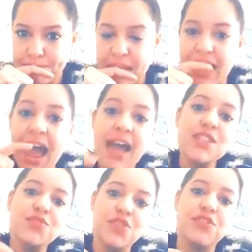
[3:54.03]
And
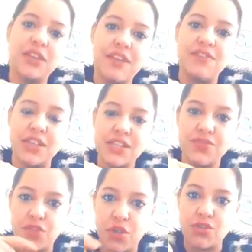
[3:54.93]
ask for forgiveness
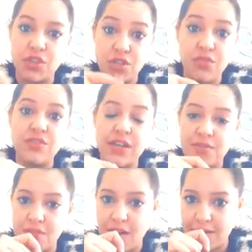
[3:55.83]
for those that you've
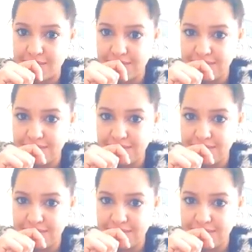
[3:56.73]
done wrong.